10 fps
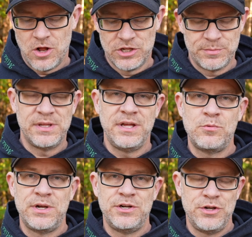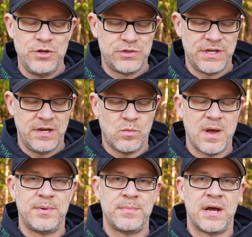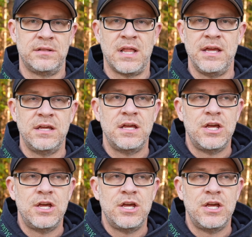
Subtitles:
Ultimately, when you're using a weapon mounted light,